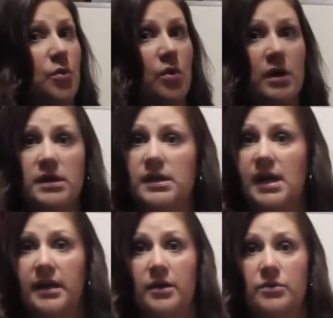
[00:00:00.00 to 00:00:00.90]
or
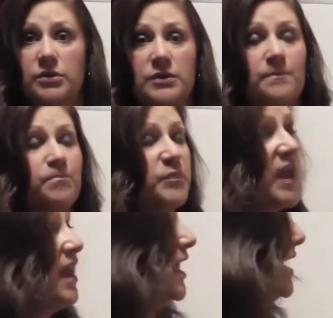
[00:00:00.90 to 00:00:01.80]
undiagnosed,
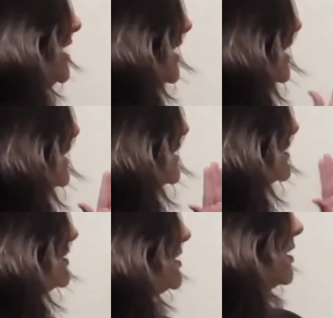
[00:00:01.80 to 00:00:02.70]
and
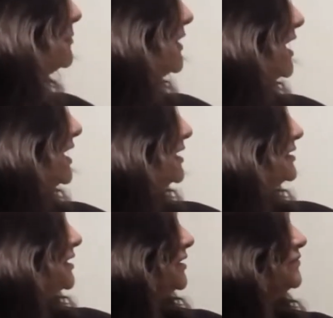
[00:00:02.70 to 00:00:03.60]
some
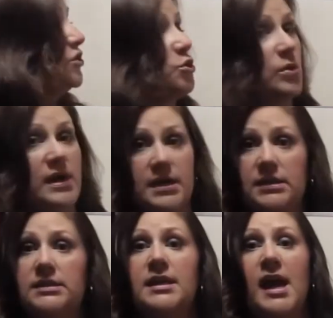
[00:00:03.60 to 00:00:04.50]
kind of
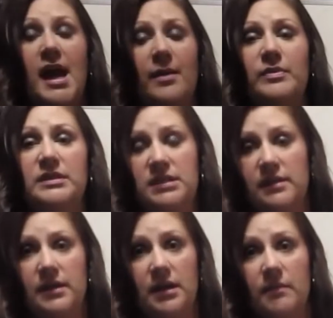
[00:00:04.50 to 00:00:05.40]
stress happens to
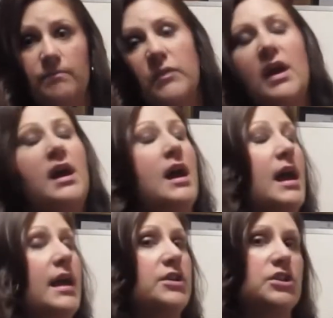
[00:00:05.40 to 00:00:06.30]
them.
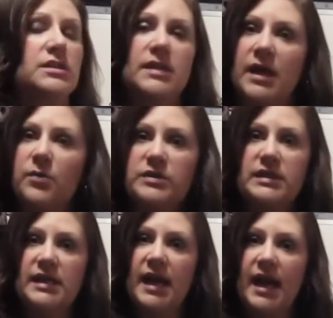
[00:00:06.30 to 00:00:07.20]
And just like with
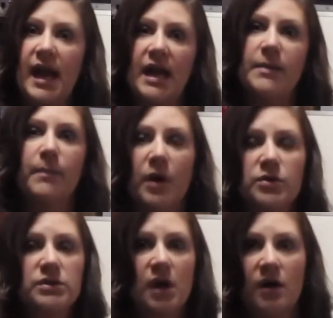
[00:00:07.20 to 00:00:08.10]
DKA,
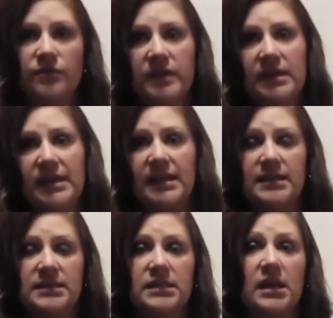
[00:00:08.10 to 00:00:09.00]
most often
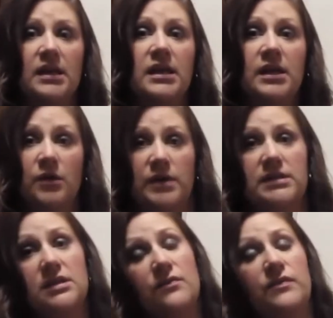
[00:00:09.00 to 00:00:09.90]
it's an
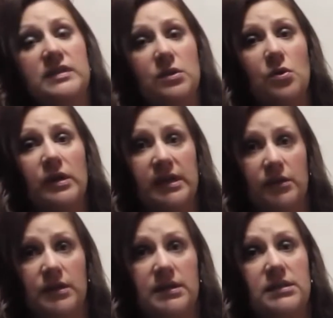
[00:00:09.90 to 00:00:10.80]
illness, a physical
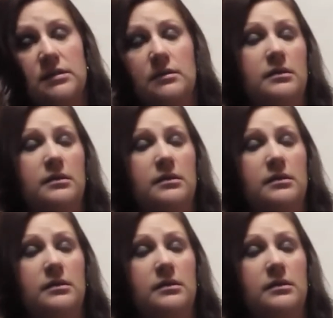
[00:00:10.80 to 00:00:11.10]
illness.